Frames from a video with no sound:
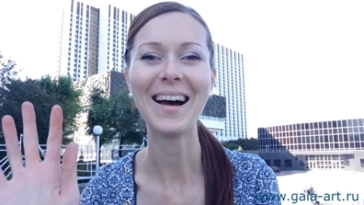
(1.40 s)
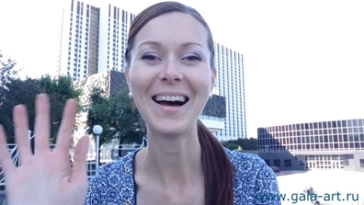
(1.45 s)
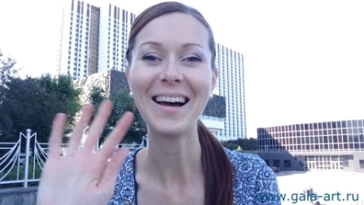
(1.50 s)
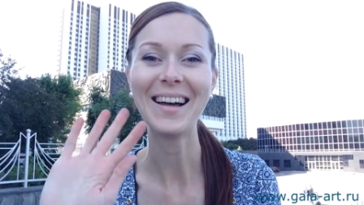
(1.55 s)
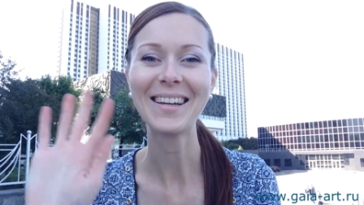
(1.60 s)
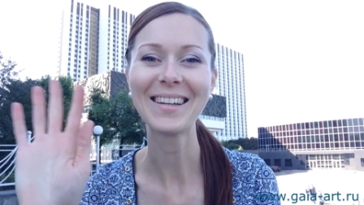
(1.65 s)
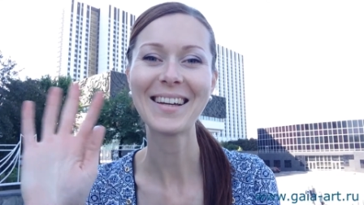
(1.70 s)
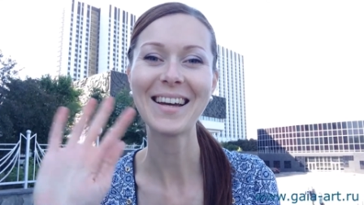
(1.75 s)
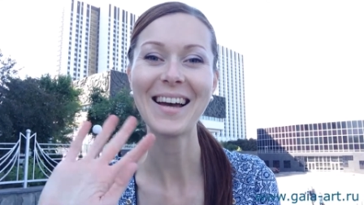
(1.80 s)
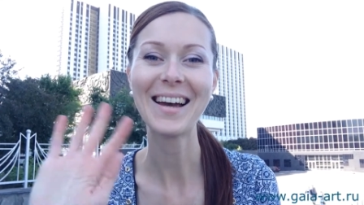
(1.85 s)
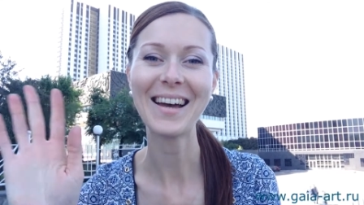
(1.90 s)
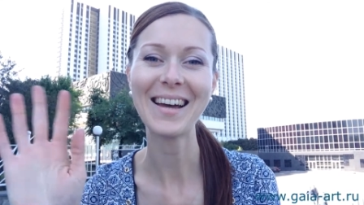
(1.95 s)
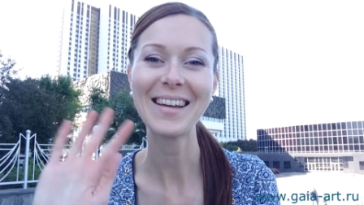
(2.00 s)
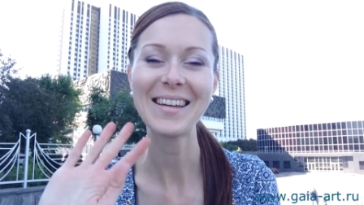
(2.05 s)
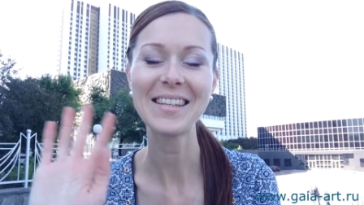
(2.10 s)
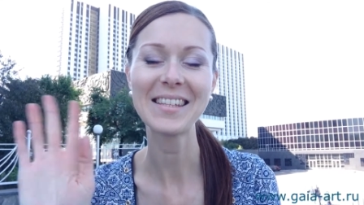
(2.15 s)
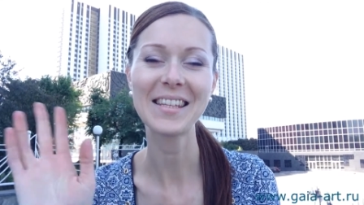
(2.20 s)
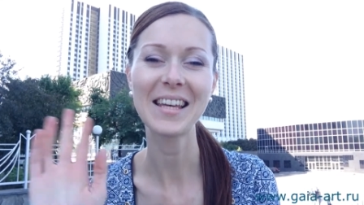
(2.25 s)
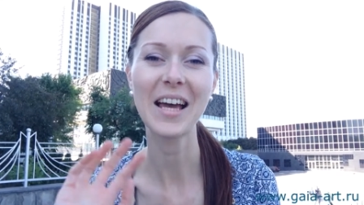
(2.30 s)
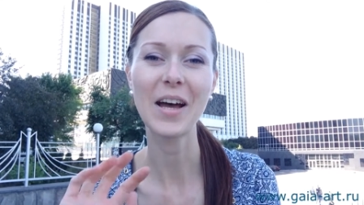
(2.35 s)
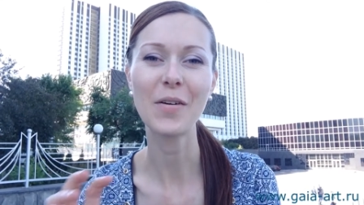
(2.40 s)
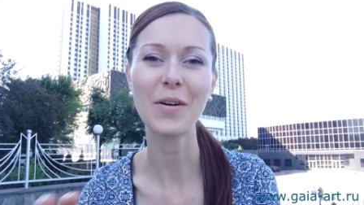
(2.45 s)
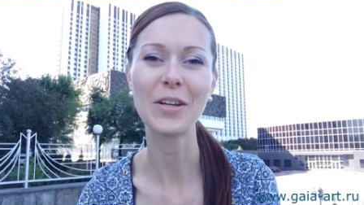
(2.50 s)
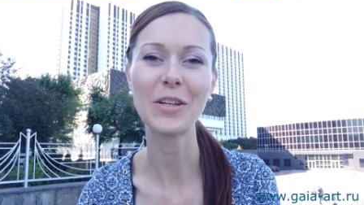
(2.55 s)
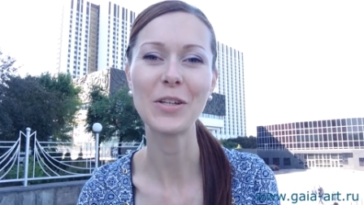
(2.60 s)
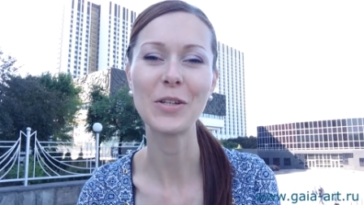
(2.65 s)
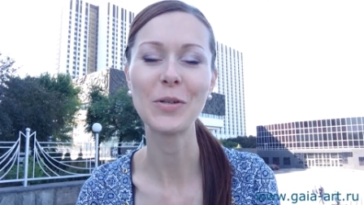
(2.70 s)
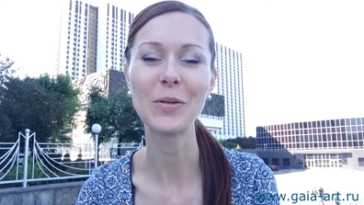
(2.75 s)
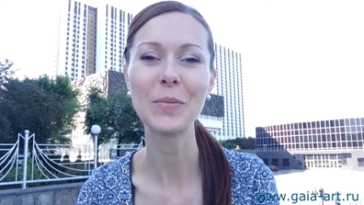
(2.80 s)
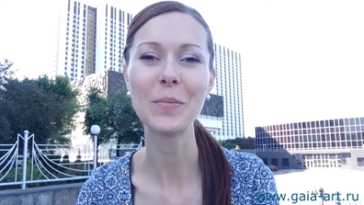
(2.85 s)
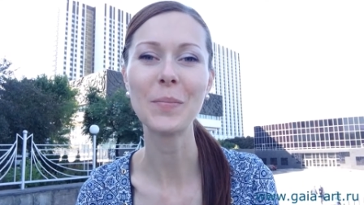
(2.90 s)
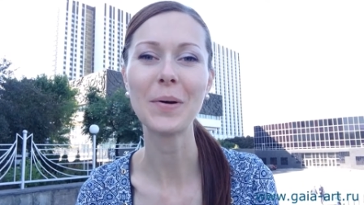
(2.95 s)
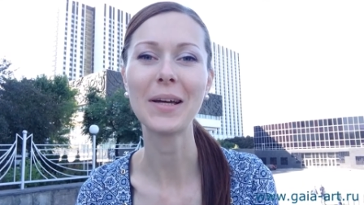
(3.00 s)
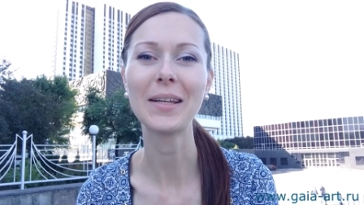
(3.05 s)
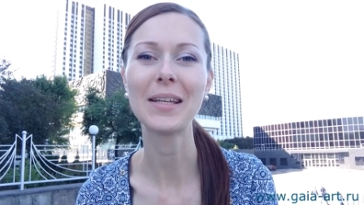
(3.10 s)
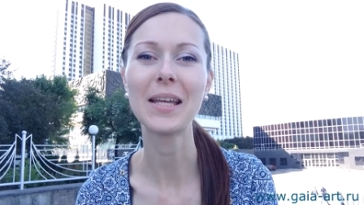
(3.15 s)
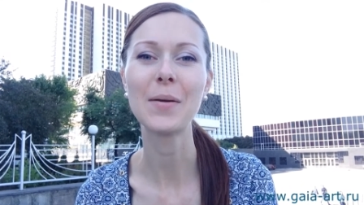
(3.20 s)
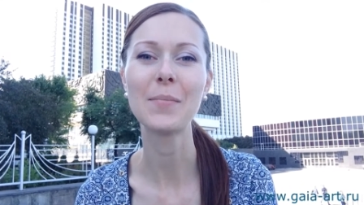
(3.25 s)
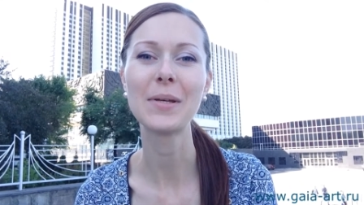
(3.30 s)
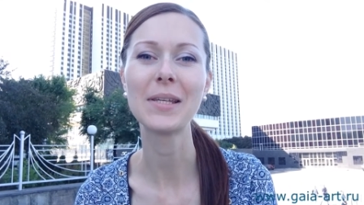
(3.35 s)
Hi guys, how are you?
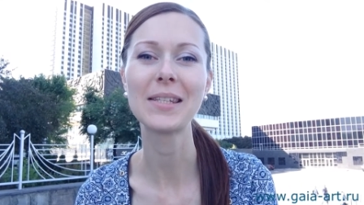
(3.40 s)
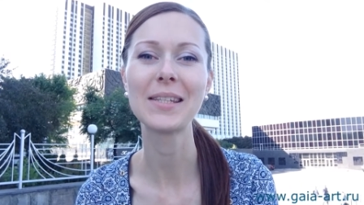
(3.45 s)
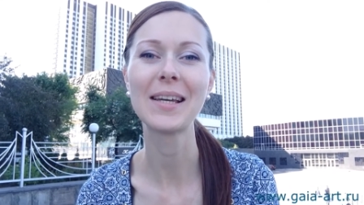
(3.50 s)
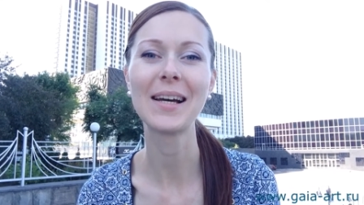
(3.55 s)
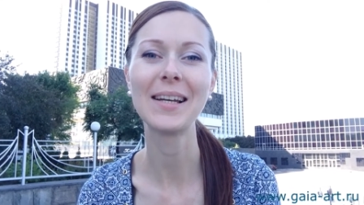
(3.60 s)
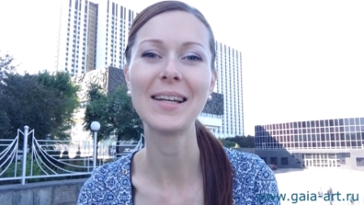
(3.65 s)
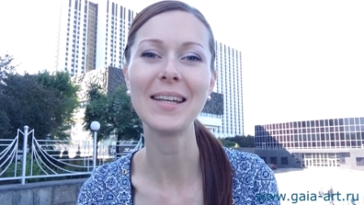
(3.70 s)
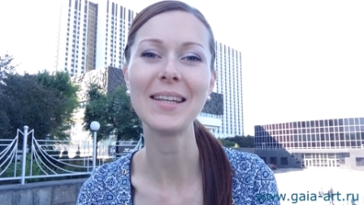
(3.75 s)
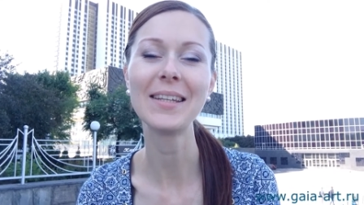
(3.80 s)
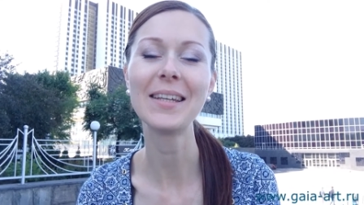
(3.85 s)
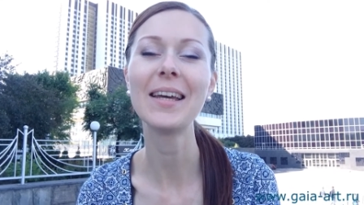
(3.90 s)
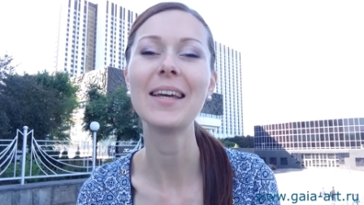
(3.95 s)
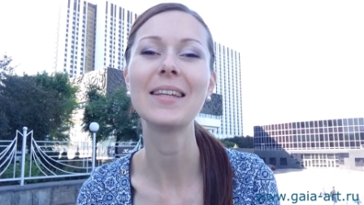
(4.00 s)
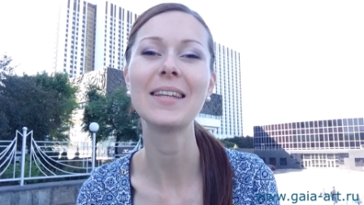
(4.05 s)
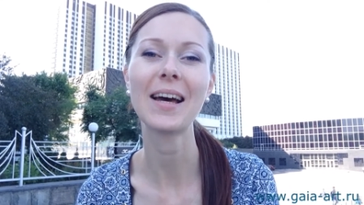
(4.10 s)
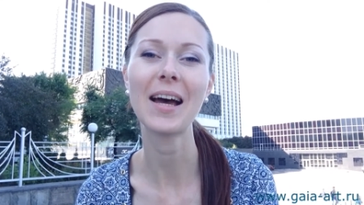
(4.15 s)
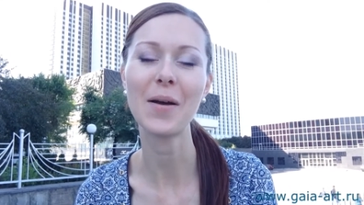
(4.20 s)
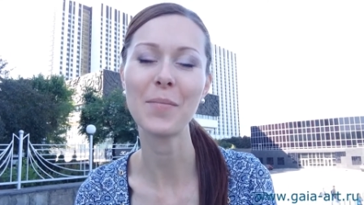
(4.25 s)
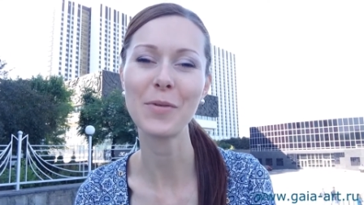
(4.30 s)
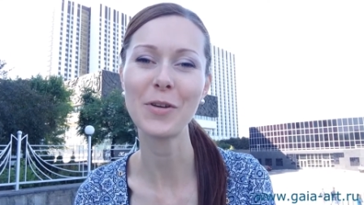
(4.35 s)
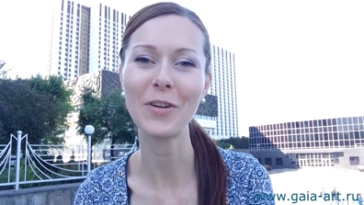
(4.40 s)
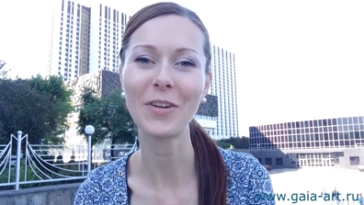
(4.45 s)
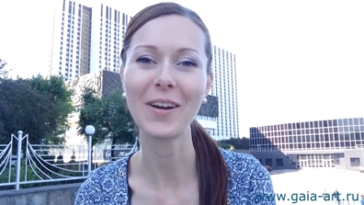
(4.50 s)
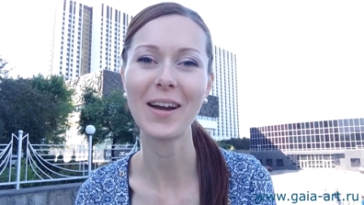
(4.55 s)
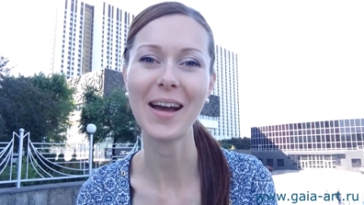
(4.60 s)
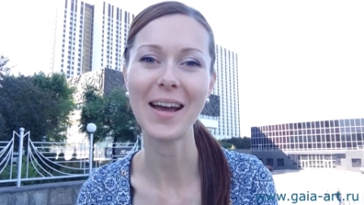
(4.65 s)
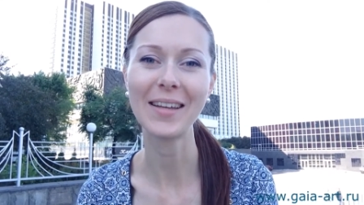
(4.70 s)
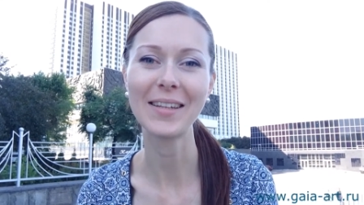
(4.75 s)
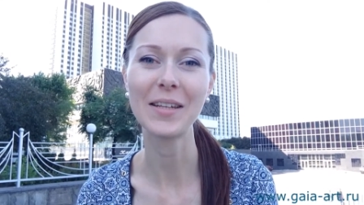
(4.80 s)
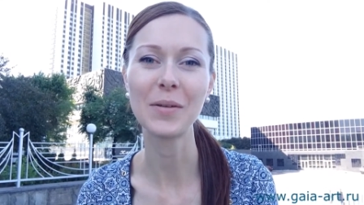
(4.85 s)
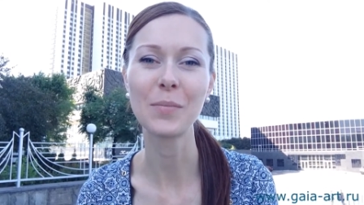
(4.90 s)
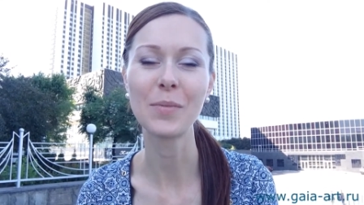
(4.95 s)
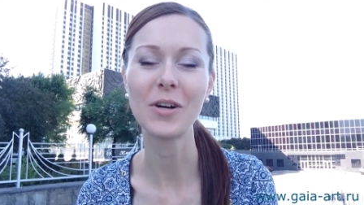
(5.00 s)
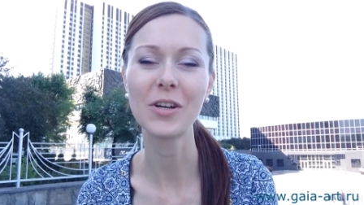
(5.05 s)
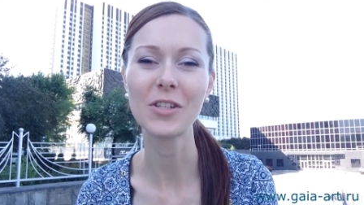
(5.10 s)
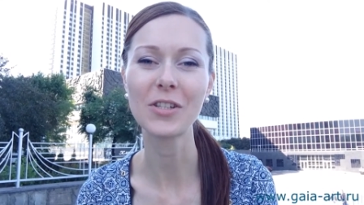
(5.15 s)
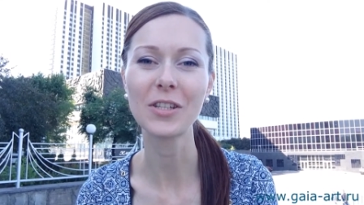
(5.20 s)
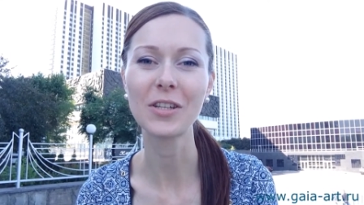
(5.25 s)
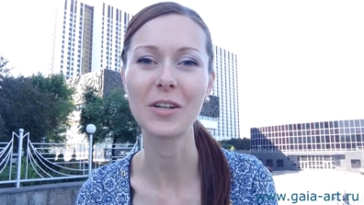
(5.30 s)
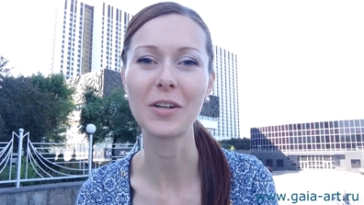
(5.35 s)
My name is Galina and I'm your guide in
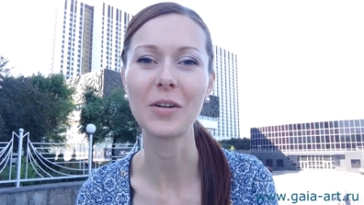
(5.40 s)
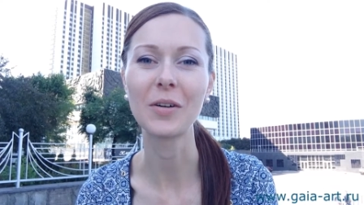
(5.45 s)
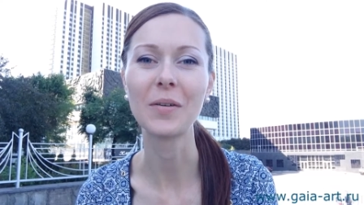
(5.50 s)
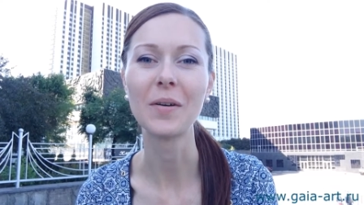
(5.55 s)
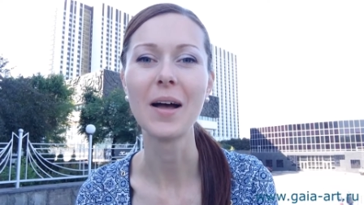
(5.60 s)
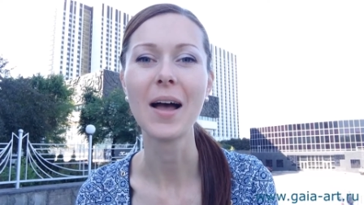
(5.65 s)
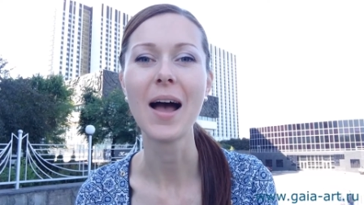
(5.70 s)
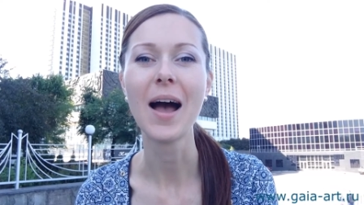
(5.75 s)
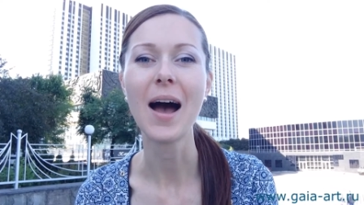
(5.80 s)
Moscow.